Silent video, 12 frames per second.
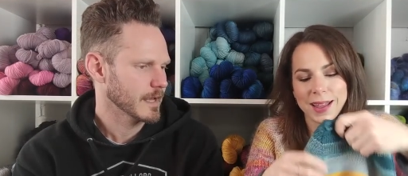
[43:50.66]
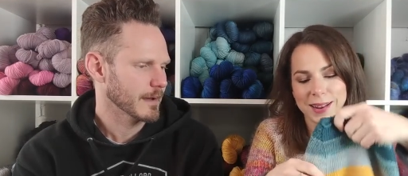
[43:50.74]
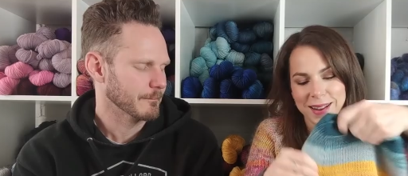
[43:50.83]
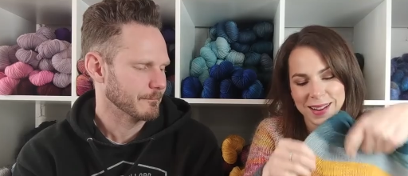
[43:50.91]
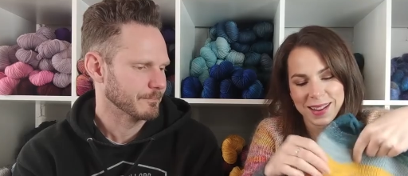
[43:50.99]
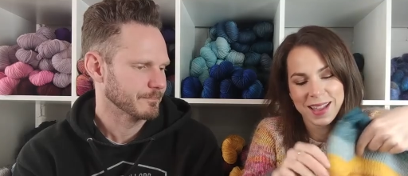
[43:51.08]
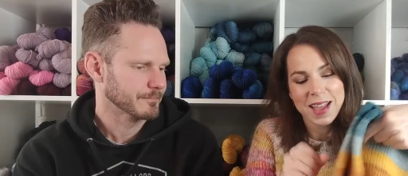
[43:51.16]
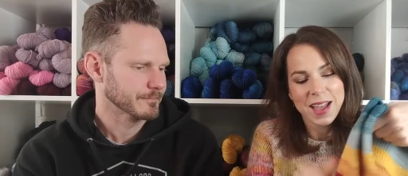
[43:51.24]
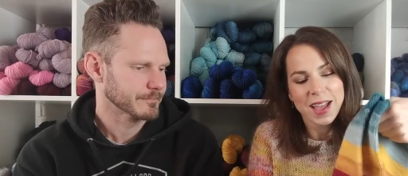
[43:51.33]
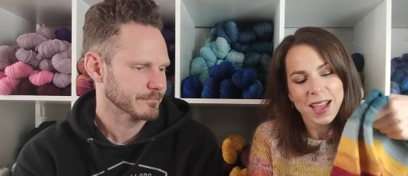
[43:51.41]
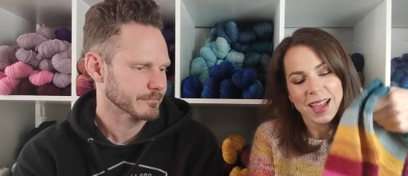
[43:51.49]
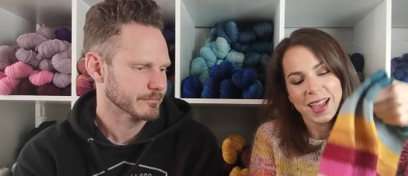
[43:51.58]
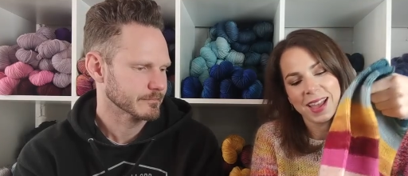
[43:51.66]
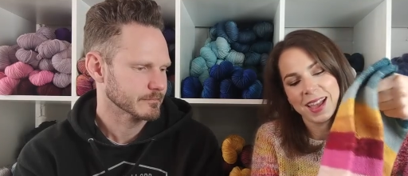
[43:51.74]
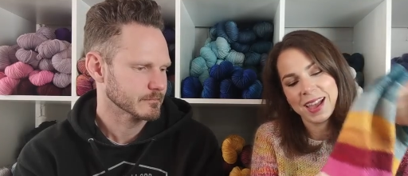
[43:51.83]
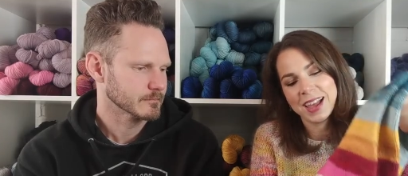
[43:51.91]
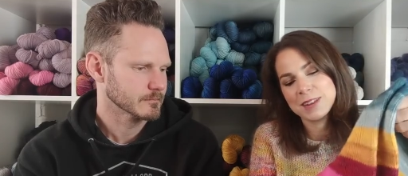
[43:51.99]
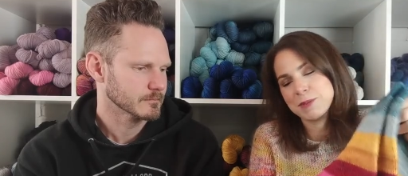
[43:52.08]
Speaker 1: yeah.
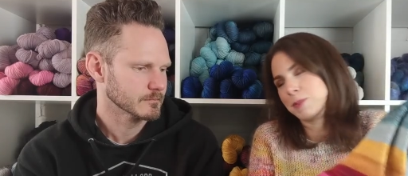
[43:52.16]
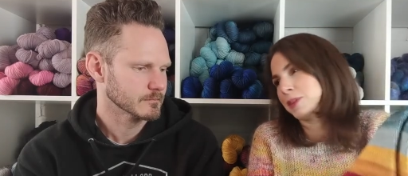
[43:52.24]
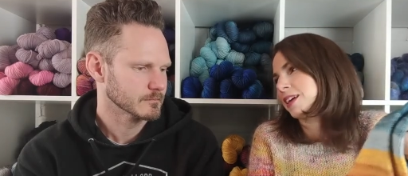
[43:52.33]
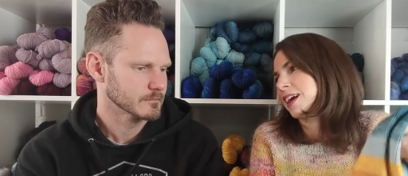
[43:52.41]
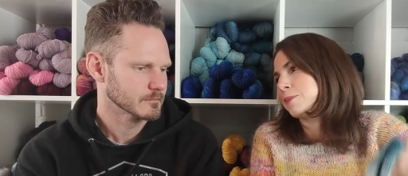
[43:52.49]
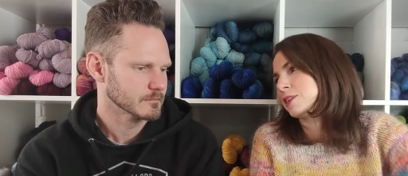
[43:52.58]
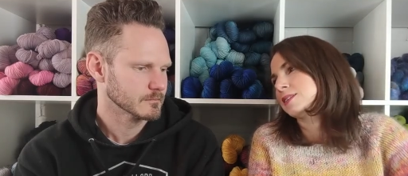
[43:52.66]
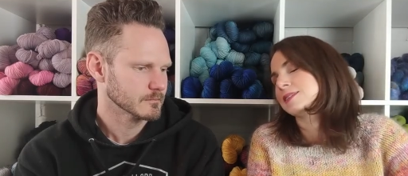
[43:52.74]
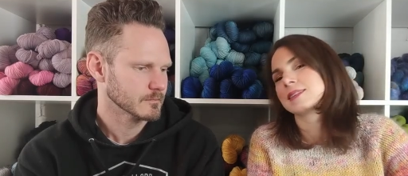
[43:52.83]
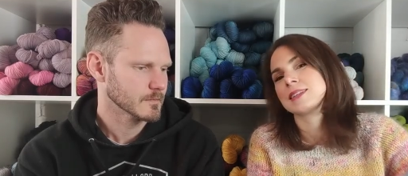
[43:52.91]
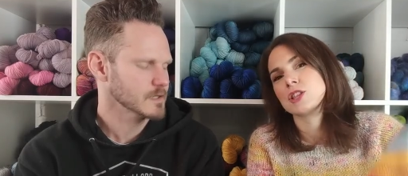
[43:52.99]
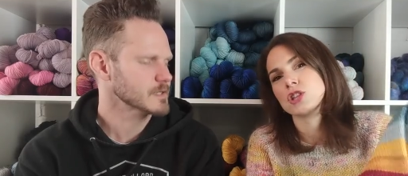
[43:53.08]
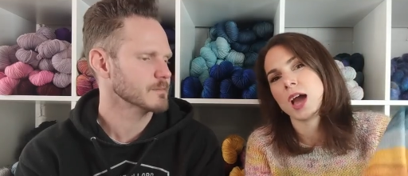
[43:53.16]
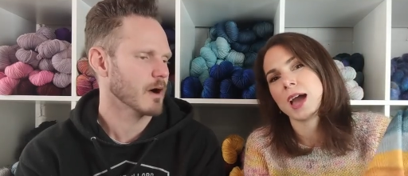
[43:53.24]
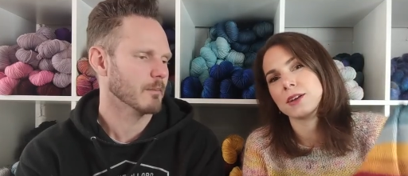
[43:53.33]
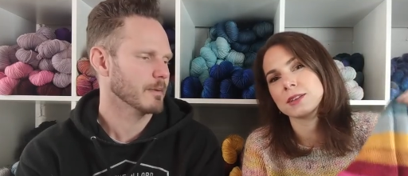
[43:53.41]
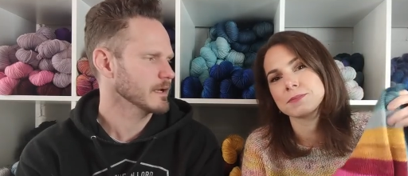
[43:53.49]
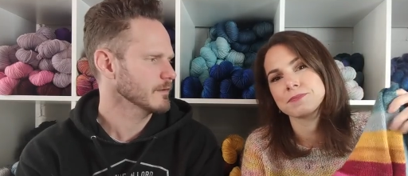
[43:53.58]
and people think I'm a you're
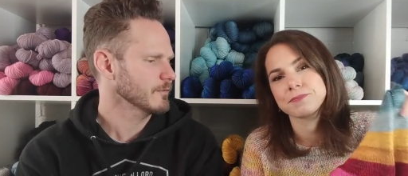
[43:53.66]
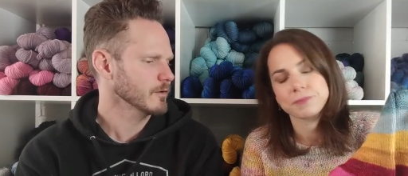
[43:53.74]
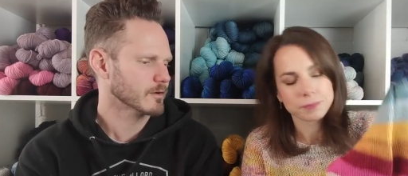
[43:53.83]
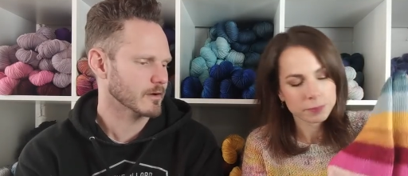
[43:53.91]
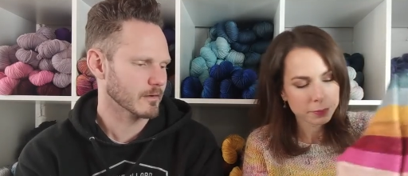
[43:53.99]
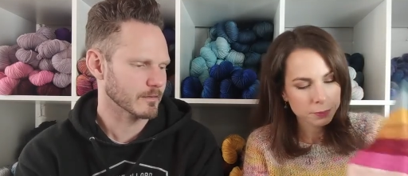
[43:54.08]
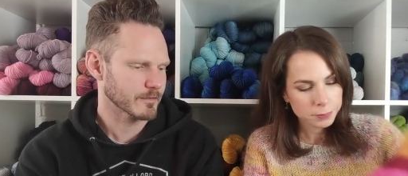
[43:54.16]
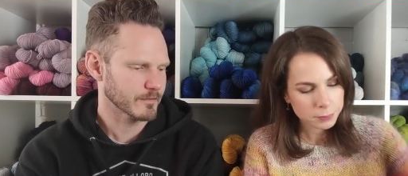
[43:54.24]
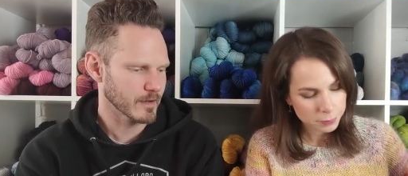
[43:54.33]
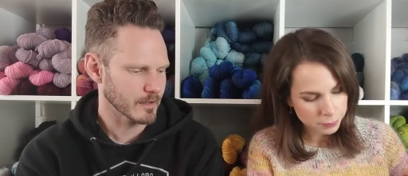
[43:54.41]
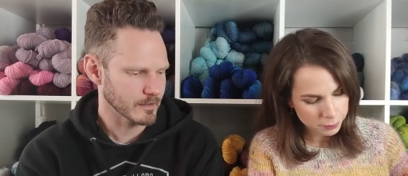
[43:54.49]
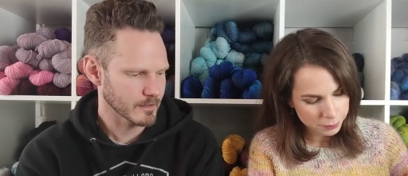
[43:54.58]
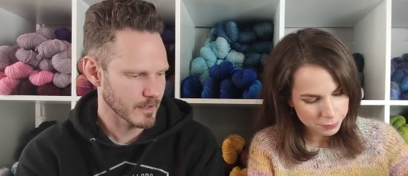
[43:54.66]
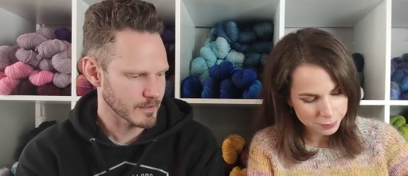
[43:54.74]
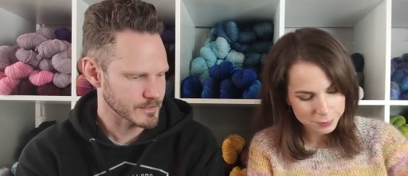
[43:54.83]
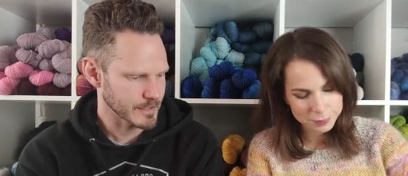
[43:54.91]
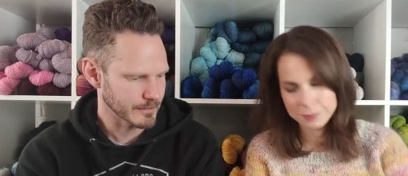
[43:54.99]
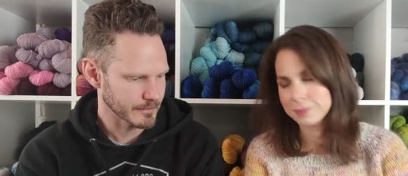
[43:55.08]
child. small, but you're
Speaker 2: full grown. It's fine. You're
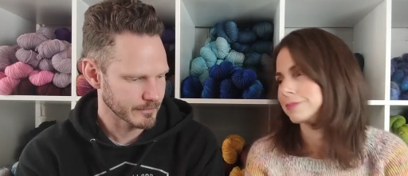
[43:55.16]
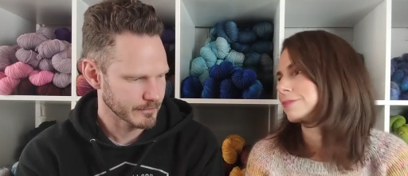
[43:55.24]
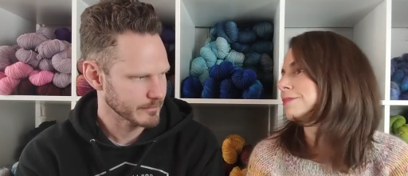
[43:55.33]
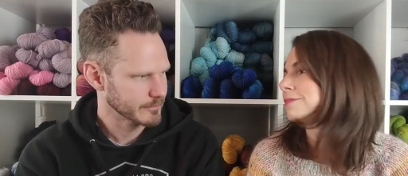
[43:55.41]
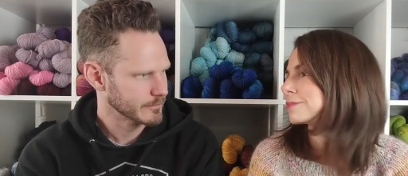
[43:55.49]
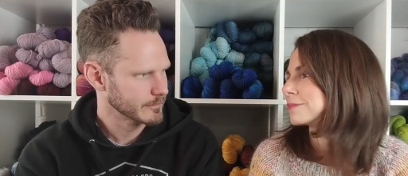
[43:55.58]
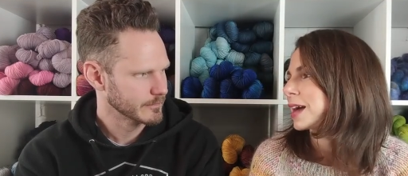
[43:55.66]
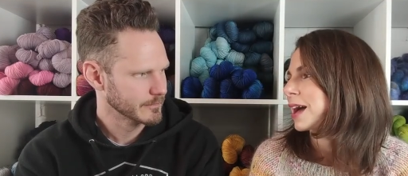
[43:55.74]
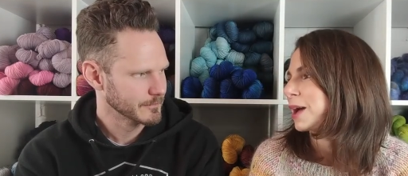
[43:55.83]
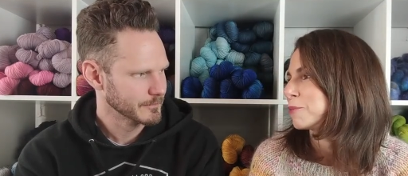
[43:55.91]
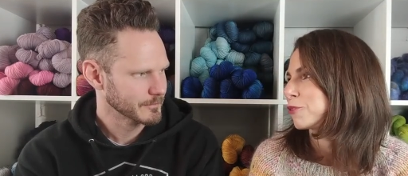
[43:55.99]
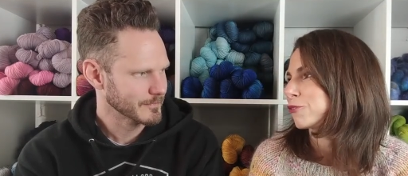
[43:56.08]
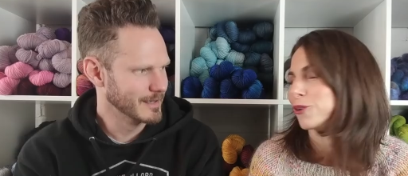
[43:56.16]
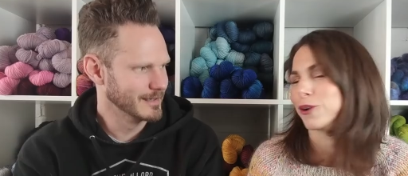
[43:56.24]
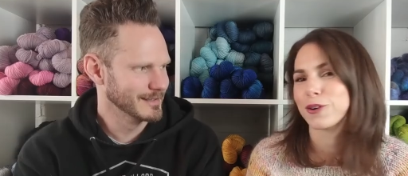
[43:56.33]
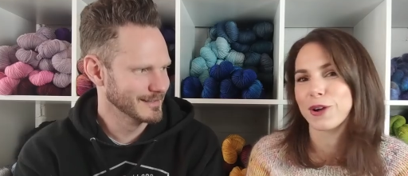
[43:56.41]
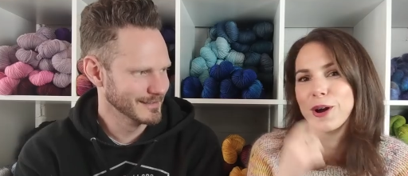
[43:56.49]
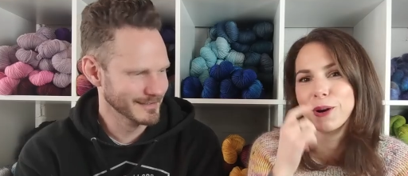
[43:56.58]
not
Speaker 1: a child. I am a
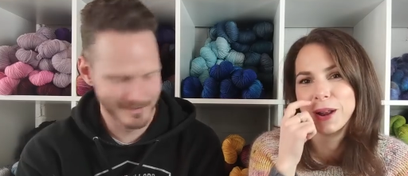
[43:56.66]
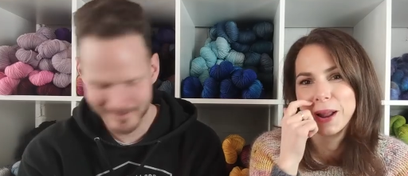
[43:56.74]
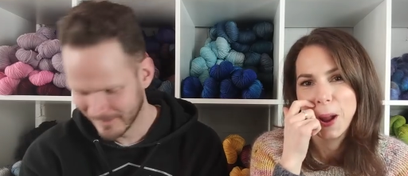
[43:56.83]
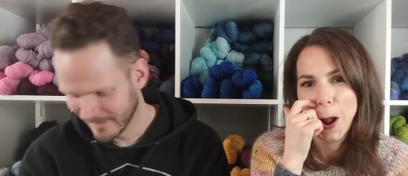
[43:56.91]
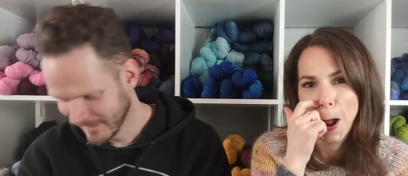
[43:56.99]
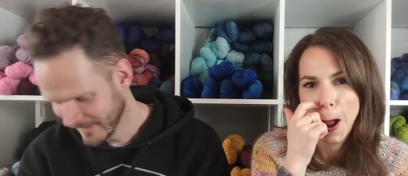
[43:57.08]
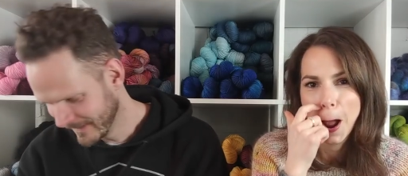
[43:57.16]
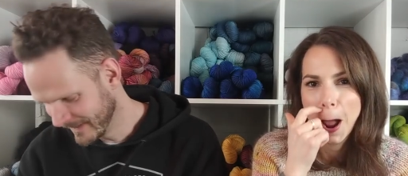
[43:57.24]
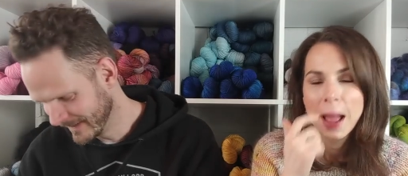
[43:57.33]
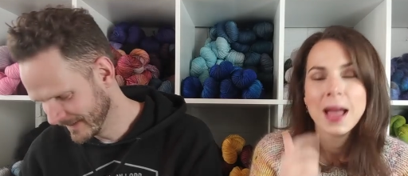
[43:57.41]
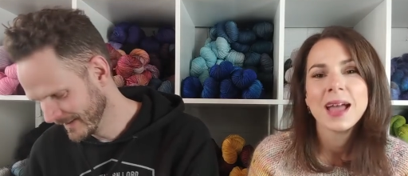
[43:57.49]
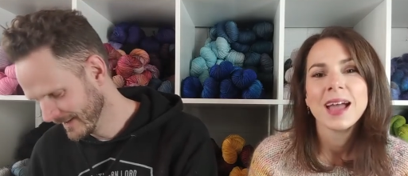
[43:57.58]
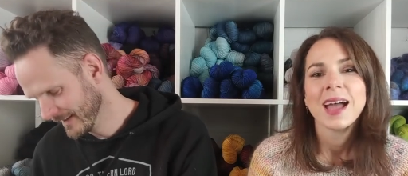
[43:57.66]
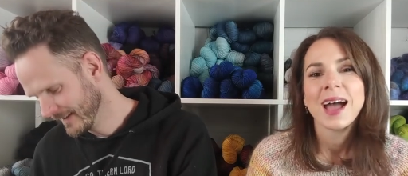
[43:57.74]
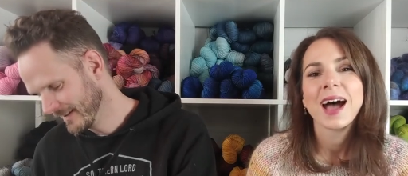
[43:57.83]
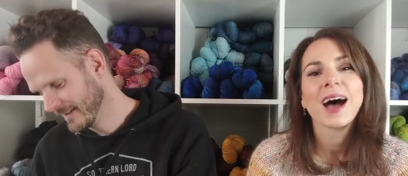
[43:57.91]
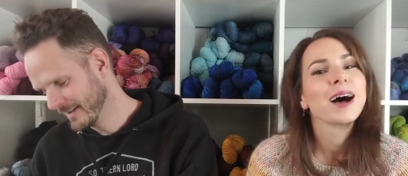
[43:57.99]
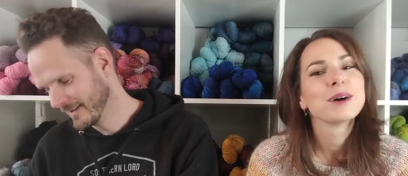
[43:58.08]
full grown.
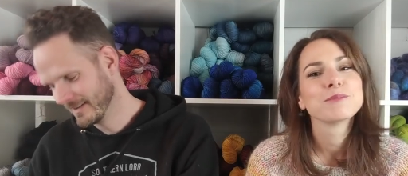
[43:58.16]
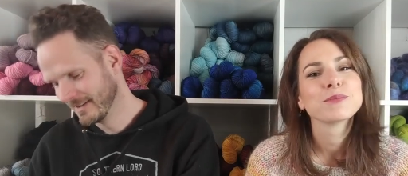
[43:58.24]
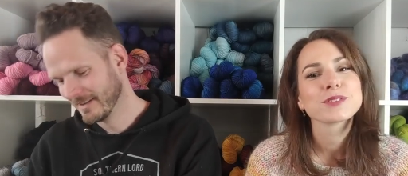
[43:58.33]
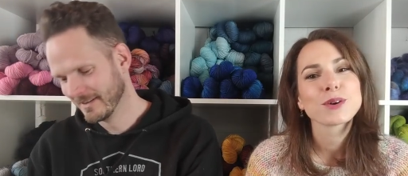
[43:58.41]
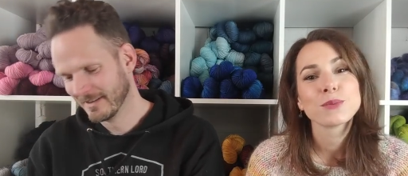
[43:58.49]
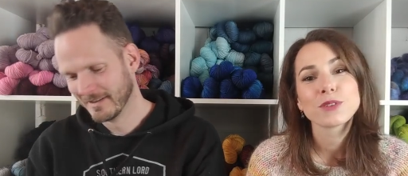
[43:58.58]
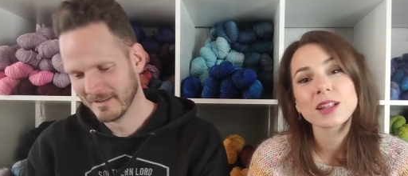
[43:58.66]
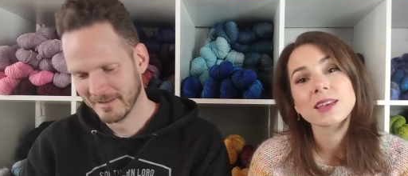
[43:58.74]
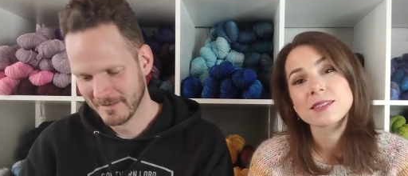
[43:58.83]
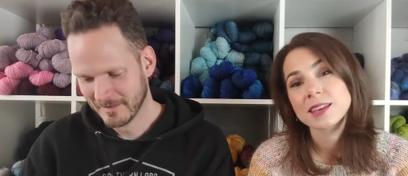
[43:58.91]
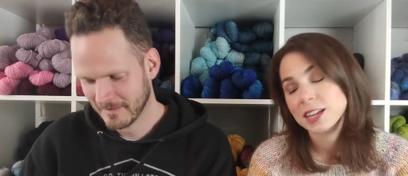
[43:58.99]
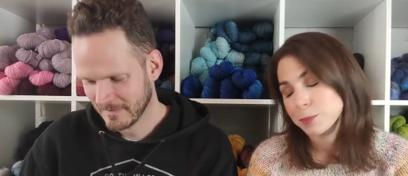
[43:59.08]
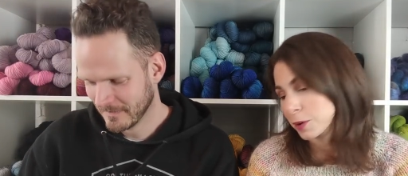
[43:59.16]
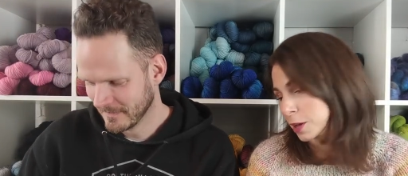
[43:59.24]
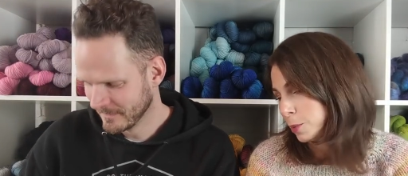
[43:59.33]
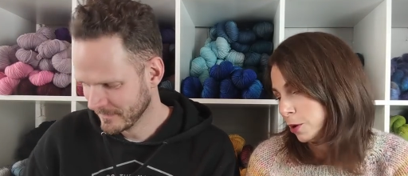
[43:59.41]
um, so I'm really excited about